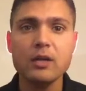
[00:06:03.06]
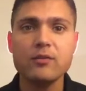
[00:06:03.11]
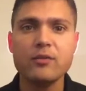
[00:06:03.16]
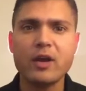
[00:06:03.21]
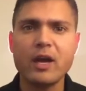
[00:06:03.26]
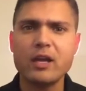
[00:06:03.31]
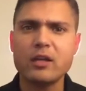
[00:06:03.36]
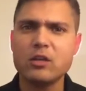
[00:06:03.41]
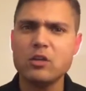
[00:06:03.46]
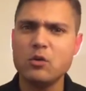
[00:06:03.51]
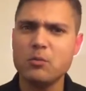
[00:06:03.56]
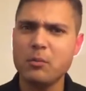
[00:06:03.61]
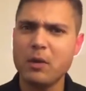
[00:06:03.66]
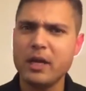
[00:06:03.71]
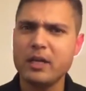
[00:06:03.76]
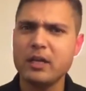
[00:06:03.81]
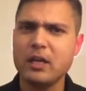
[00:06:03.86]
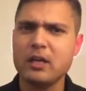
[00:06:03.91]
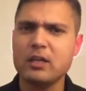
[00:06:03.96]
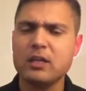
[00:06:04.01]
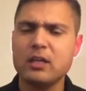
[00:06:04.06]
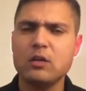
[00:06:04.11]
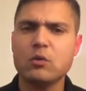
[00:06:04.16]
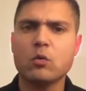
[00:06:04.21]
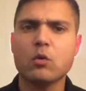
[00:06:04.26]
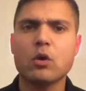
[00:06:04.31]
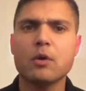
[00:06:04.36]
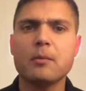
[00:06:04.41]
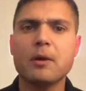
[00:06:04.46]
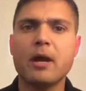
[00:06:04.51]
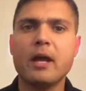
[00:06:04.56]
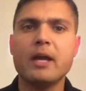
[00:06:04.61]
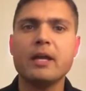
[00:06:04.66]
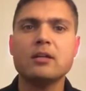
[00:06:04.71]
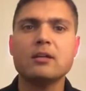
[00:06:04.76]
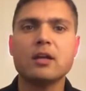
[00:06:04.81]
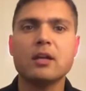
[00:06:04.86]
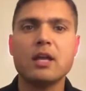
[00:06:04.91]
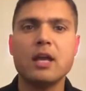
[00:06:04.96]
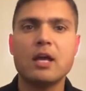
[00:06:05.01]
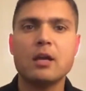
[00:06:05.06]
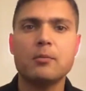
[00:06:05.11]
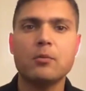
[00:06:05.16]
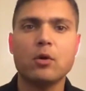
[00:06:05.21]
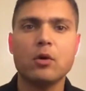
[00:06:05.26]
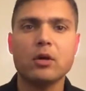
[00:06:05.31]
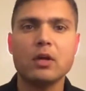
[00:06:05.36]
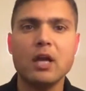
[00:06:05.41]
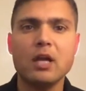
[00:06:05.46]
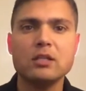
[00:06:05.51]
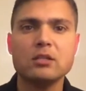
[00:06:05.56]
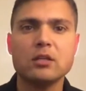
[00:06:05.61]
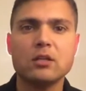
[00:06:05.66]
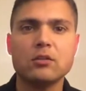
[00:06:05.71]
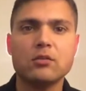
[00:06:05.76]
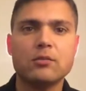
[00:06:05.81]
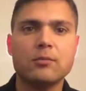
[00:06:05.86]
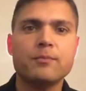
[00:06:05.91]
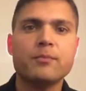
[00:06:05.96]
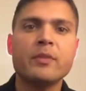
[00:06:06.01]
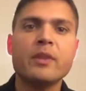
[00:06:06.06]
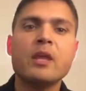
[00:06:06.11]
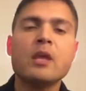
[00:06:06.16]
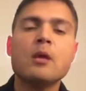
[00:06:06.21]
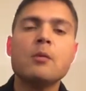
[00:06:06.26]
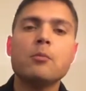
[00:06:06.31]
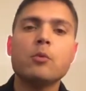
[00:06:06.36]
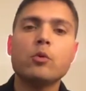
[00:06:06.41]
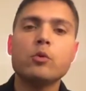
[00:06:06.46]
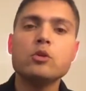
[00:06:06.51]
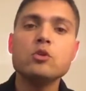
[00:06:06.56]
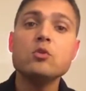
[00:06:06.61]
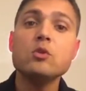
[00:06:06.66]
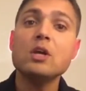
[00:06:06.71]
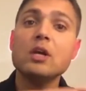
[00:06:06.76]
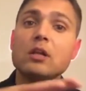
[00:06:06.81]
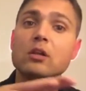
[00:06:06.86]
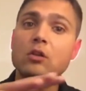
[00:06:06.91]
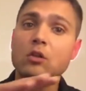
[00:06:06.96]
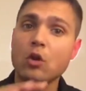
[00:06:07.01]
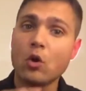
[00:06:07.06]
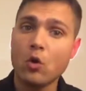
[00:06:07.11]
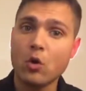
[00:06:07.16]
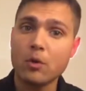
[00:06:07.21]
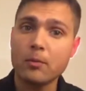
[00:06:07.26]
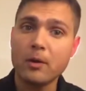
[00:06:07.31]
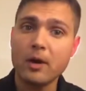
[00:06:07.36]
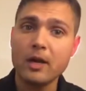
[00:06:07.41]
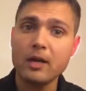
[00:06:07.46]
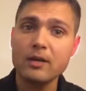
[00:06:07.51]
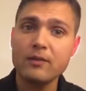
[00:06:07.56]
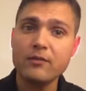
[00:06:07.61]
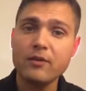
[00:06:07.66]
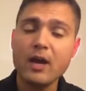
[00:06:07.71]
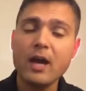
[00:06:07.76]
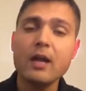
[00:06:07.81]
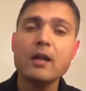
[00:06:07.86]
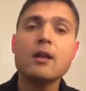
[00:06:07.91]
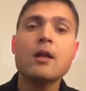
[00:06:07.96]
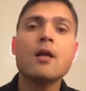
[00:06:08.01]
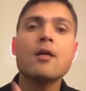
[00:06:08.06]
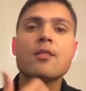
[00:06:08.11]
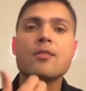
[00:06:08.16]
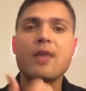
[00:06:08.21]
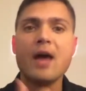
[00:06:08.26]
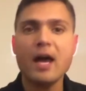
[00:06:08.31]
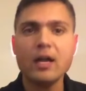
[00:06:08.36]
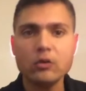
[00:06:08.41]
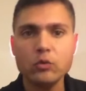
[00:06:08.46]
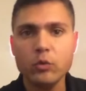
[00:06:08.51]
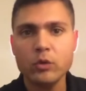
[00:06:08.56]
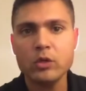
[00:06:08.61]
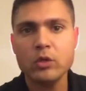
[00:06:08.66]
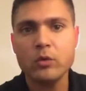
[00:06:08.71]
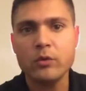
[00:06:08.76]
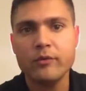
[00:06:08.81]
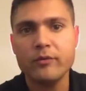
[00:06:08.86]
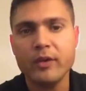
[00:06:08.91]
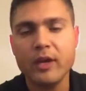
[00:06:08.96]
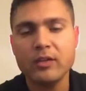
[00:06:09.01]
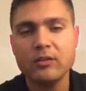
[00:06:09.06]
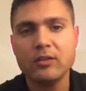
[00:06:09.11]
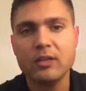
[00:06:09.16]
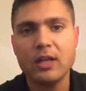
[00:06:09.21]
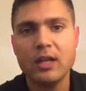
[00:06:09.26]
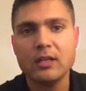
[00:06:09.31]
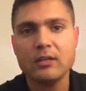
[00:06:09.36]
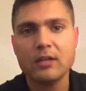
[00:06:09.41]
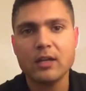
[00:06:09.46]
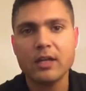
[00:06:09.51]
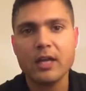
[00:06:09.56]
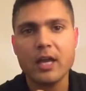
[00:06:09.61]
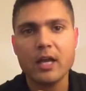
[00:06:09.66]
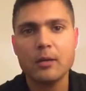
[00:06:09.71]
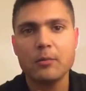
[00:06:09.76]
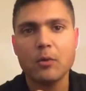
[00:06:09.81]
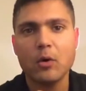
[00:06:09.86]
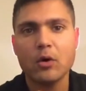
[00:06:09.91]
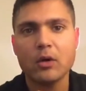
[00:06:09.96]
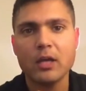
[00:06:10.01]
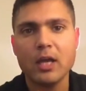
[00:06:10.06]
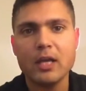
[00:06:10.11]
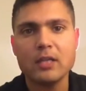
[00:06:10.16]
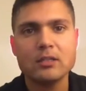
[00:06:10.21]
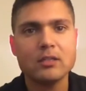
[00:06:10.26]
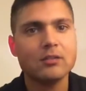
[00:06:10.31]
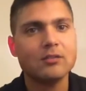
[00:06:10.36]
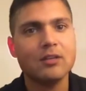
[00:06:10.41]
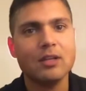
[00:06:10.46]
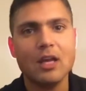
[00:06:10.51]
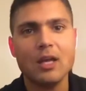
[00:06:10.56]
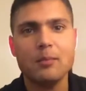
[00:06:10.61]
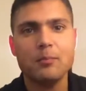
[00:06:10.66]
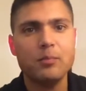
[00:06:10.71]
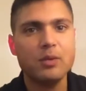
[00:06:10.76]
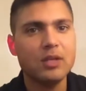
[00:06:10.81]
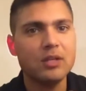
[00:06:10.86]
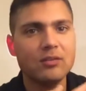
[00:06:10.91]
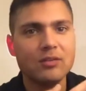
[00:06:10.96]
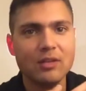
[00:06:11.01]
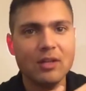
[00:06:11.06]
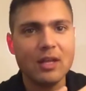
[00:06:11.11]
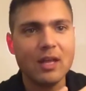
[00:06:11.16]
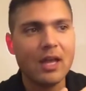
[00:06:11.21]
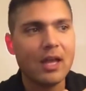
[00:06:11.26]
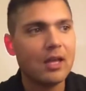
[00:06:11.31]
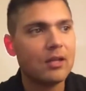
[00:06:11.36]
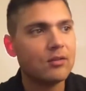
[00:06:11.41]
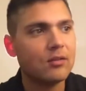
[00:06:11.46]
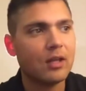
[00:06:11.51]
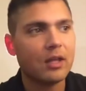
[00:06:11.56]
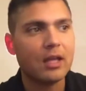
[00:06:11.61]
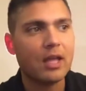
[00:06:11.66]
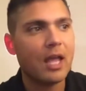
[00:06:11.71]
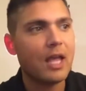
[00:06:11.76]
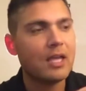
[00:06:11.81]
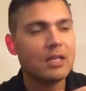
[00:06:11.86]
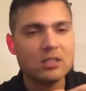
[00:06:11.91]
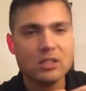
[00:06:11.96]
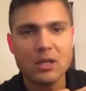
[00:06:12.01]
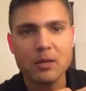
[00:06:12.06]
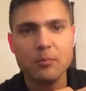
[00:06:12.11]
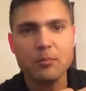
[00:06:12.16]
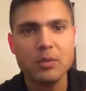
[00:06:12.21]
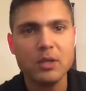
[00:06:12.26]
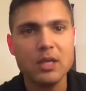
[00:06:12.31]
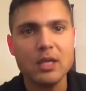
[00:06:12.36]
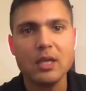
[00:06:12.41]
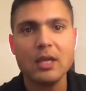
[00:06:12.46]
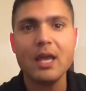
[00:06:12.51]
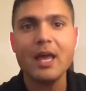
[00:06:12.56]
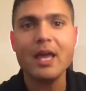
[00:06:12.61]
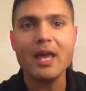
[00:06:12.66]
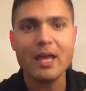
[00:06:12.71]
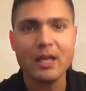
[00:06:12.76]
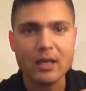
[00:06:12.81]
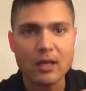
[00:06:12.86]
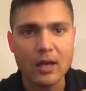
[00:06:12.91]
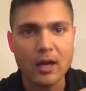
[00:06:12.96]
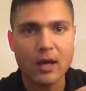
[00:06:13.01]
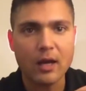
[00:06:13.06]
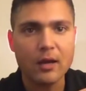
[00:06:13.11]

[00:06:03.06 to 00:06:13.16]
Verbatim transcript: fat, you might not need to worry about anti-catabolic agents. But when you get lower body fat, that's when you invest in anti-catabolic agents. Again, B C As like H M B, HICA.